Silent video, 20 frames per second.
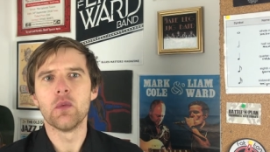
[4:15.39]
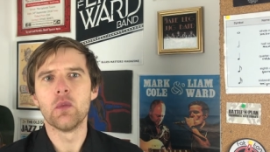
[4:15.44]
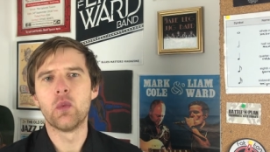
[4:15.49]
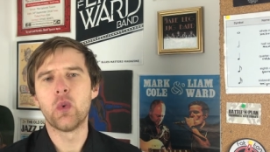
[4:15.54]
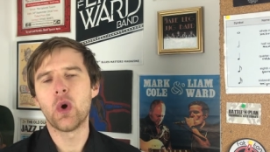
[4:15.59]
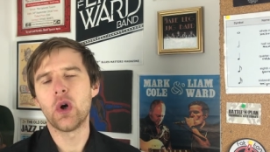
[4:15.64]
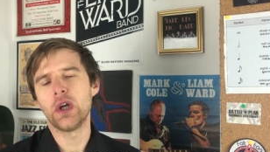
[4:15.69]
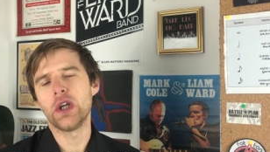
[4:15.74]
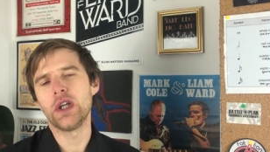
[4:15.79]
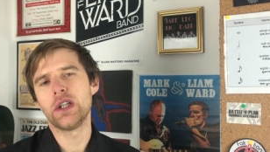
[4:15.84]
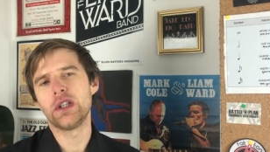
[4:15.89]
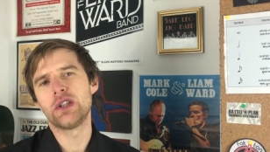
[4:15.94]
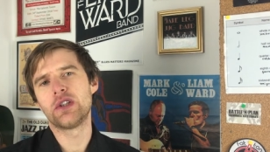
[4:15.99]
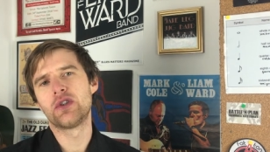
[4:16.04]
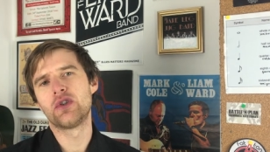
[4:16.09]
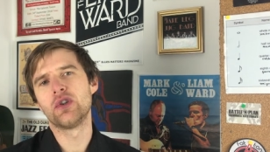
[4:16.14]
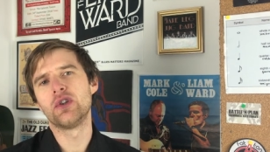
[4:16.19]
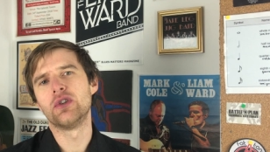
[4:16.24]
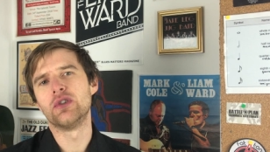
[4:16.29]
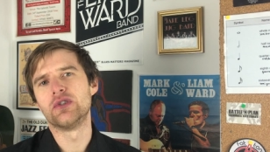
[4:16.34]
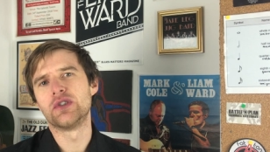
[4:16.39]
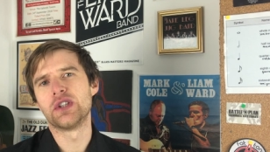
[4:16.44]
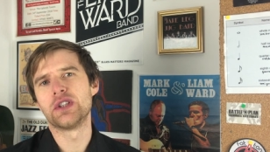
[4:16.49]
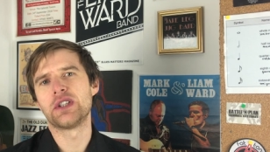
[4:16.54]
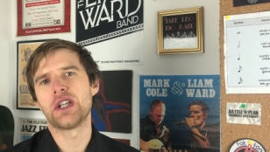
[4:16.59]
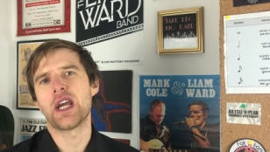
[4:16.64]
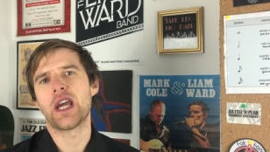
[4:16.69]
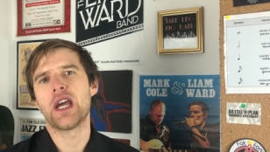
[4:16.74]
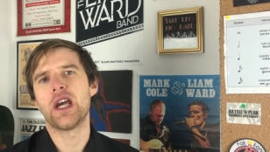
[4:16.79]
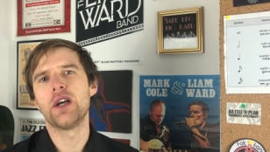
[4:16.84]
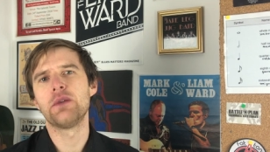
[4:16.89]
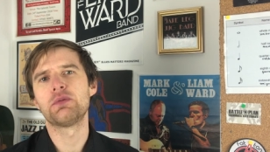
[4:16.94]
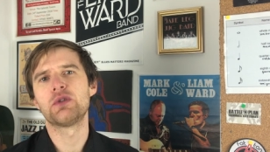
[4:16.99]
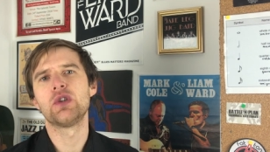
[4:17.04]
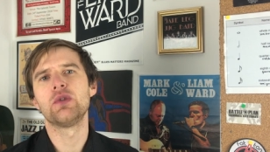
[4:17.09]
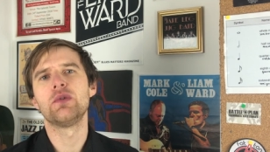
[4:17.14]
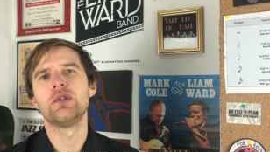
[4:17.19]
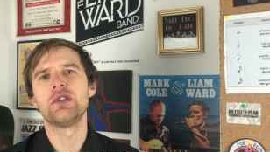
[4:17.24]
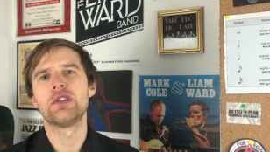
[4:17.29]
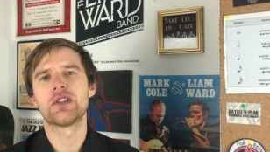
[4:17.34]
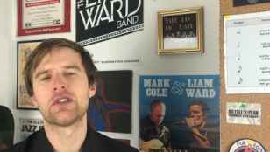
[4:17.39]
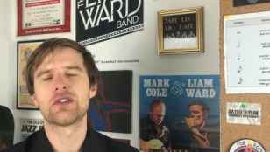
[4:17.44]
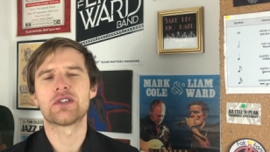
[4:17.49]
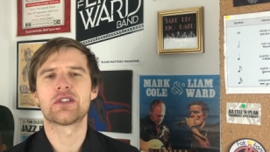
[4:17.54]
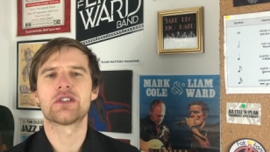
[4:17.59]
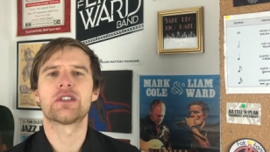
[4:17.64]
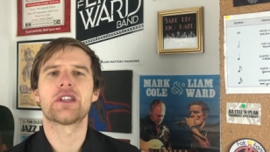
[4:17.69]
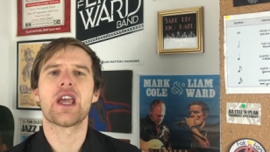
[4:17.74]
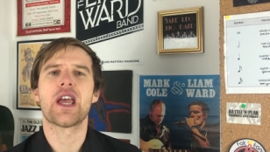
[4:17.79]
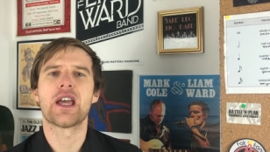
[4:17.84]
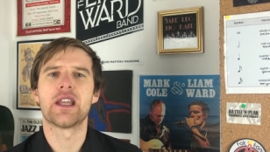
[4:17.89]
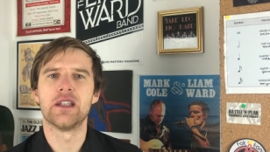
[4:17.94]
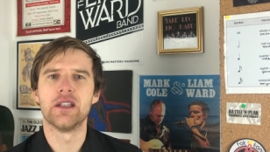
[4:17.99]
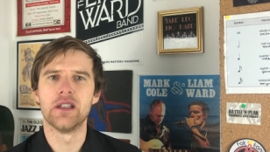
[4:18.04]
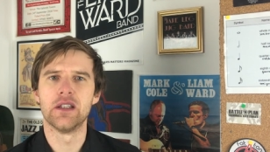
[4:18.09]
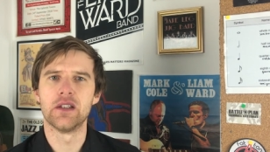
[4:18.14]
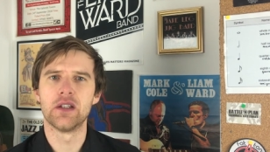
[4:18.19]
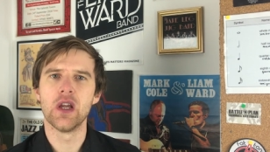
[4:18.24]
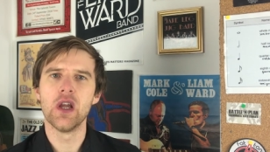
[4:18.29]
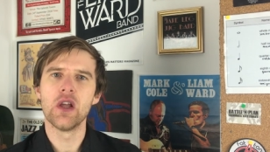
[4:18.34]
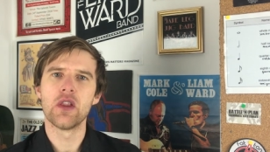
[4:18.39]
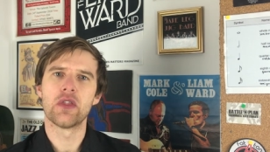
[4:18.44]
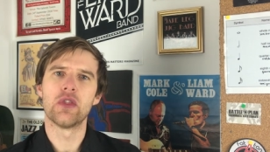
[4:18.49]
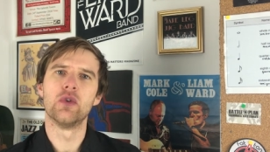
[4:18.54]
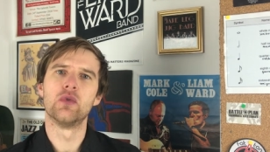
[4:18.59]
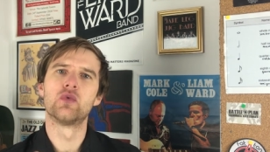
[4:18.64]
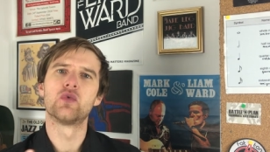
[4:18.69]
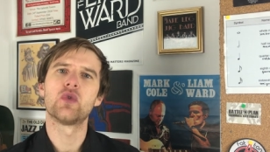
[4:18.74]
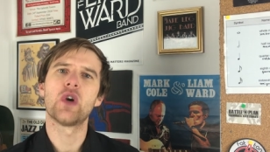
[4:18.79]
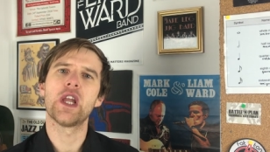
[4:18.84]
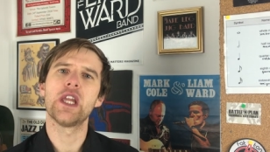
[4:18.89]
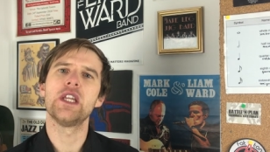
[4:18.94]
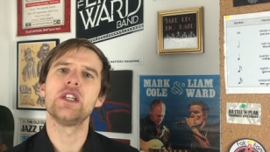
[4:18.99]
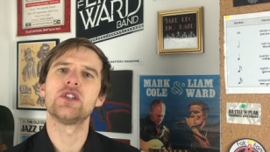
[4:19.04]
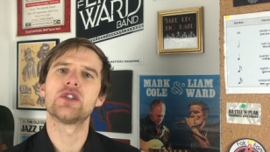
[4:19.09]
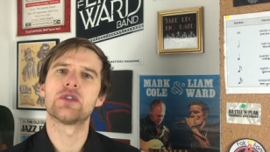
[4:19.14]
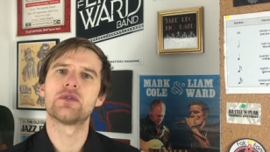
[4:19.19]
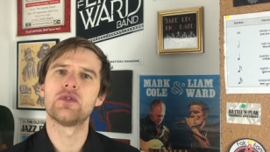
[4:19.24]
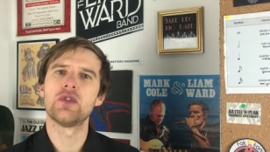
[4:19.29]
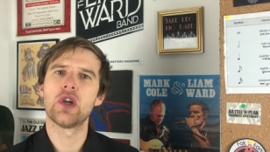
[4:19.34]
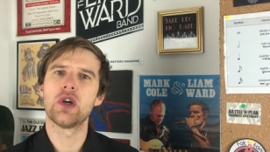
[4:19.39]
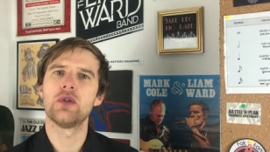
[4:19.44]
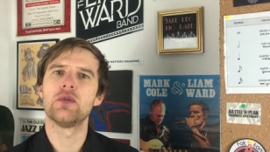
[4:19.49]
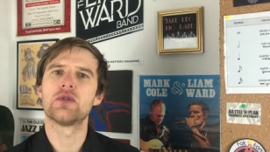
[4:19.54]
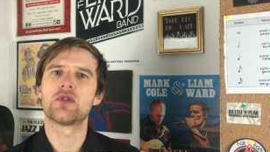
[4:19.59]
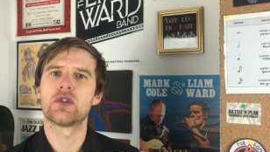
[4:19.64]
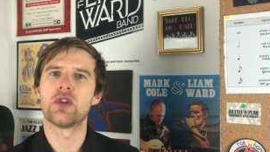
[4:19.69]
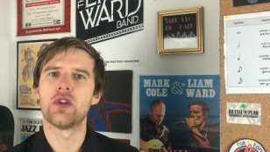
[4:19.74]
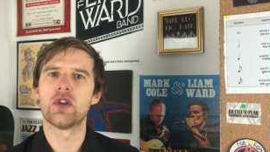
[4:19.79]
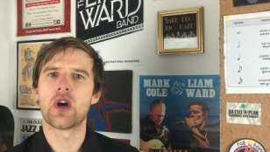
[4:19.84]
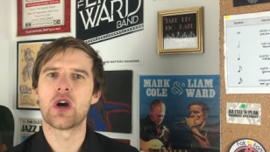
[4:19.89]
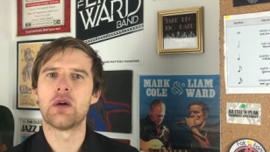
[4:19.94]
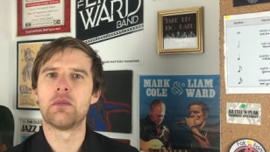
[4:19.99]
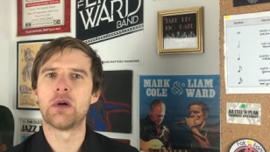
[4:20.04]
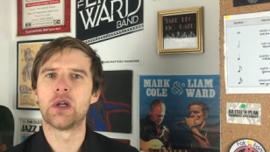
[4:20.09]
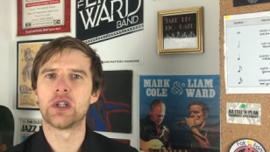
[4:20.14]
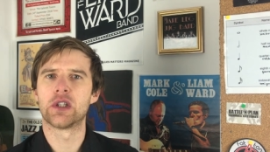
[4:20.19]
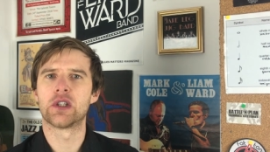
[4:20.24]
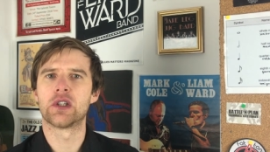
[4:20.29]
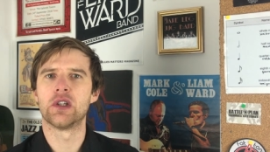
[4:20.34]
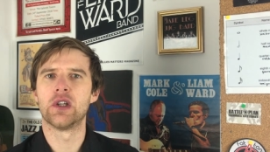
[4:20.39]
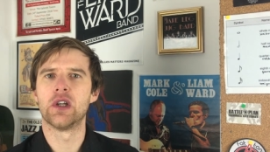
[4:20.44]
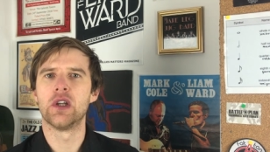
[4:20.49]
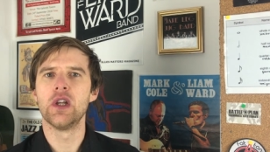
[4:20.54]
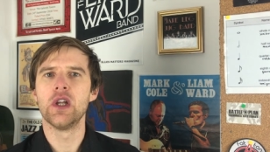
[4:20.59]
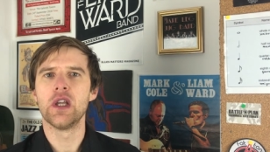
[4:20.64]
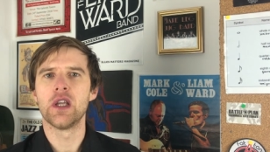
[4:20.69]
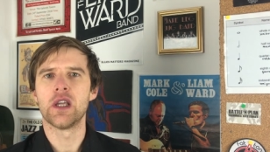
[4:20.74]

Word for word: what it does is it helps you understand the range of notes that the harmonica